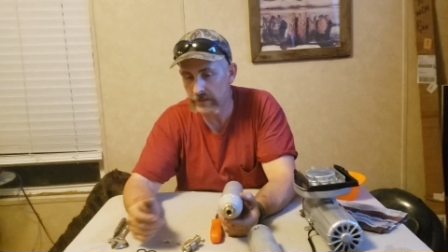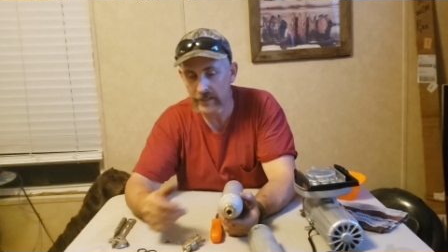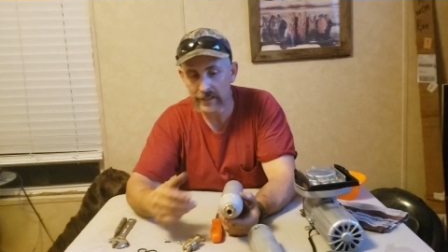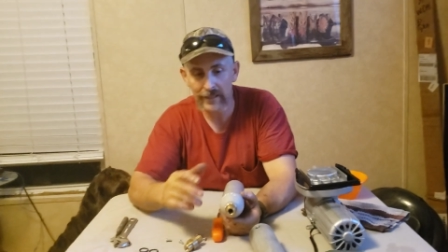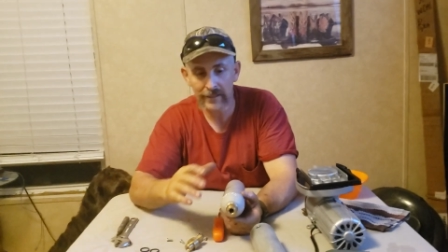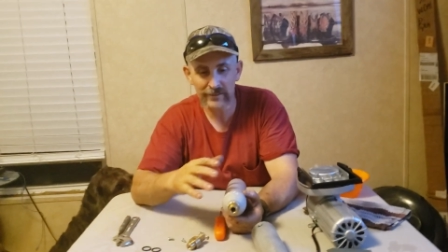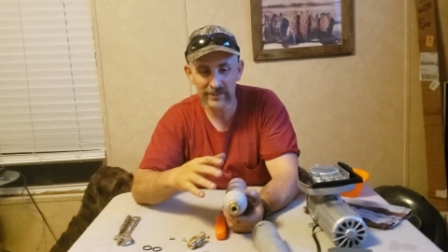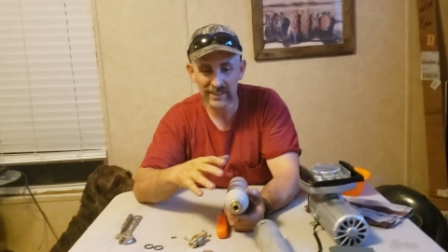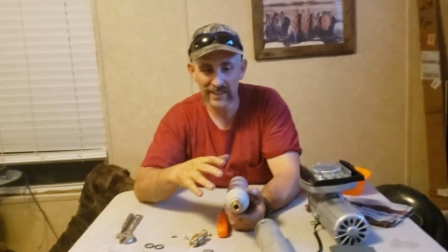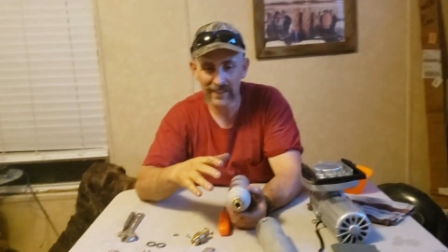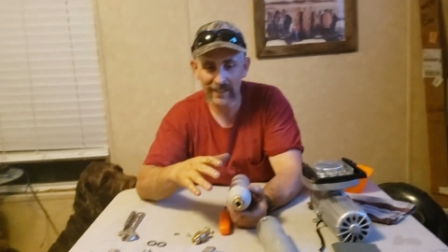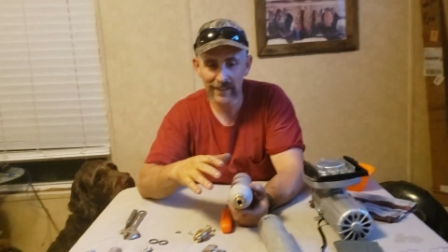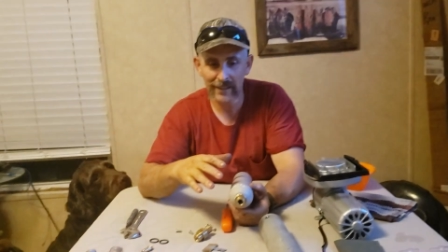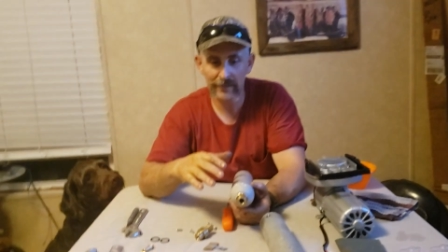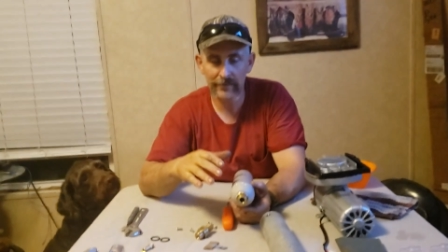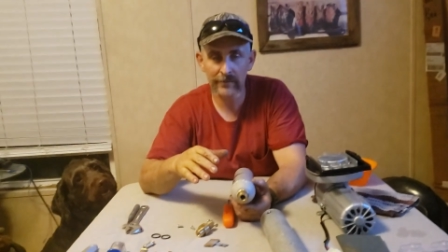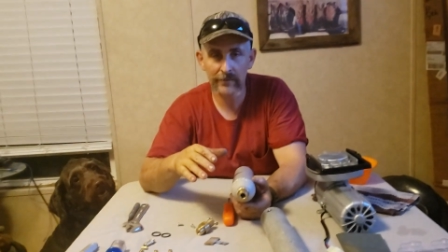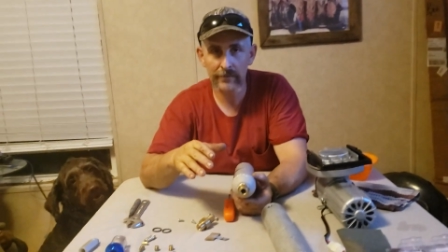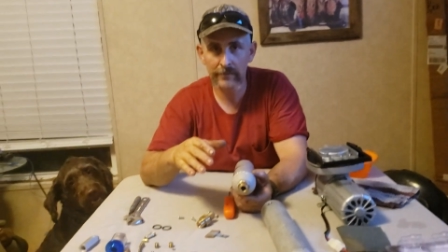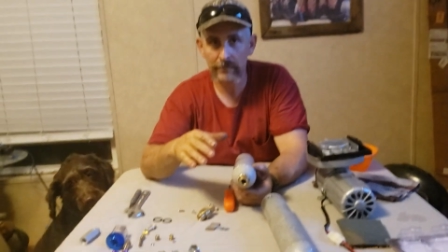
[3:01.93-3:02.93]
I actually had
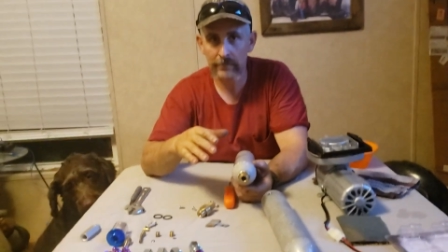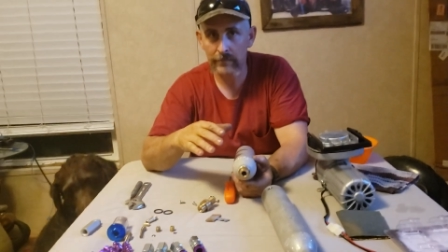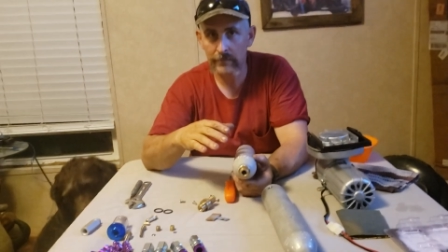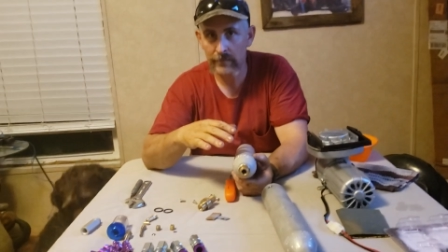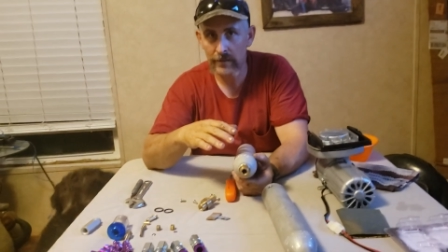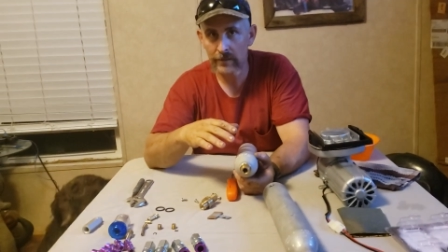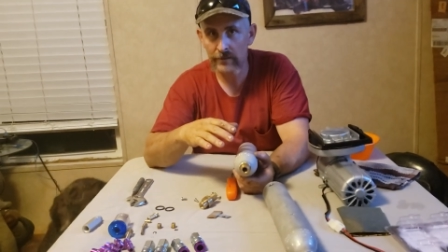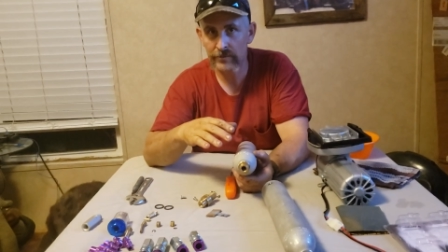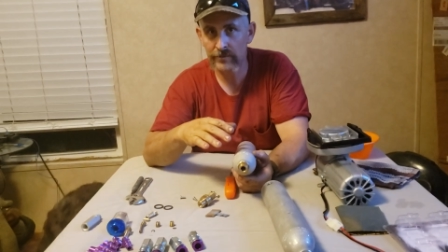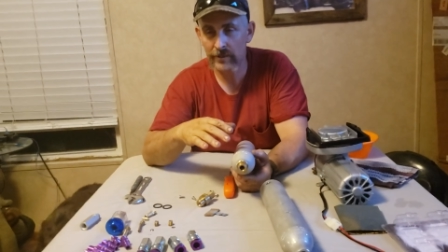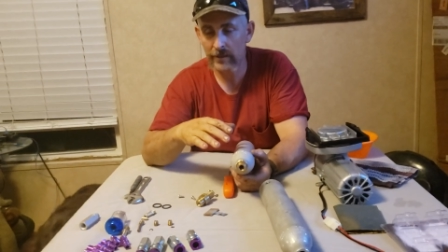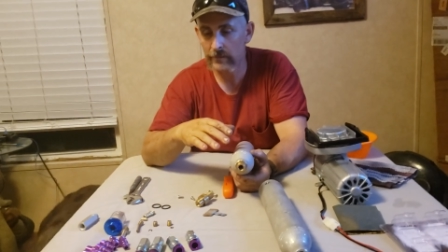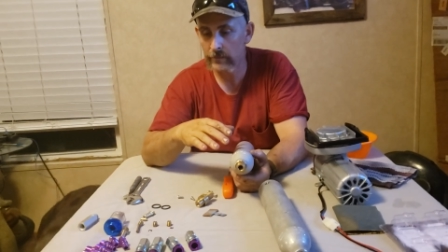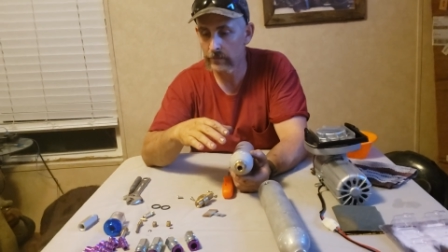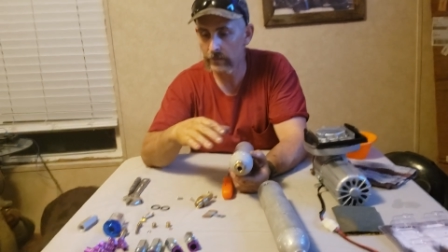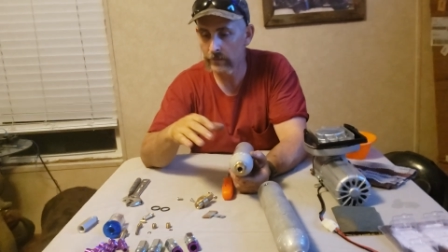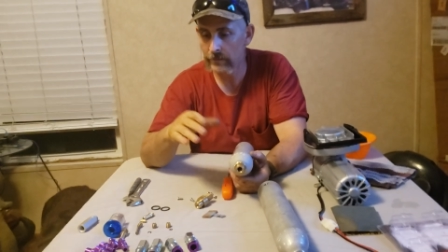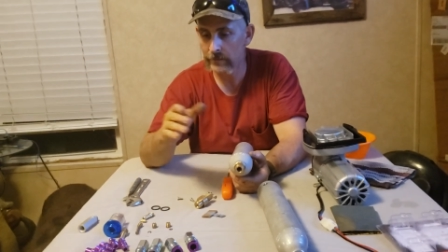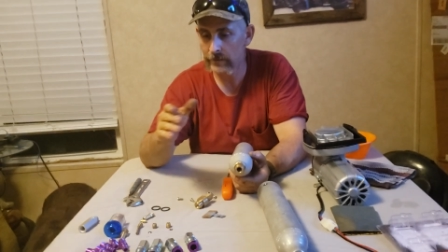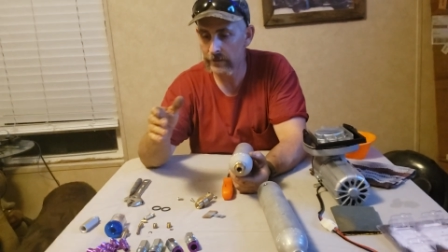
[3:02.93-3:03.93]

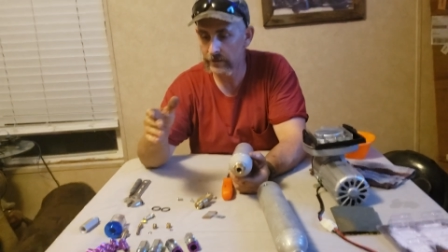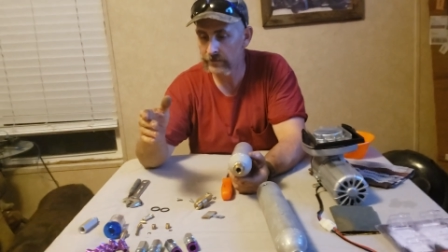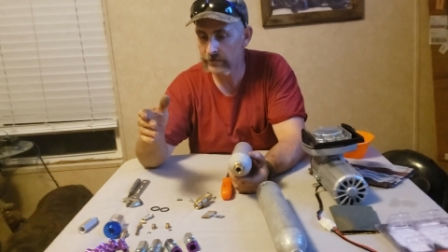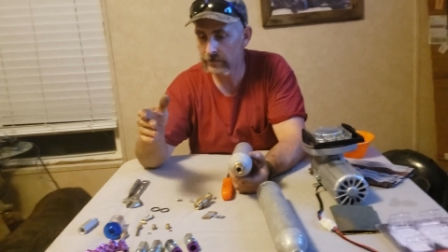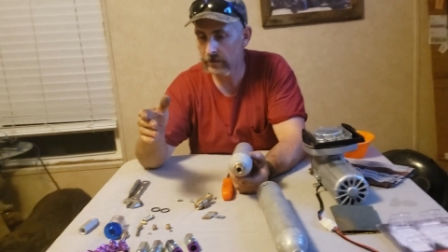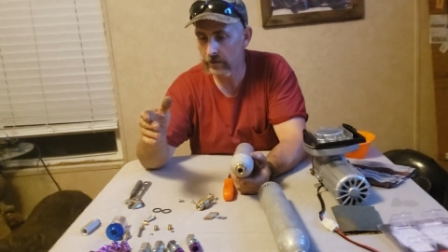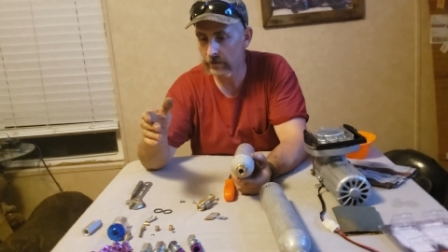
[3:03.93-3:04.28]
several of these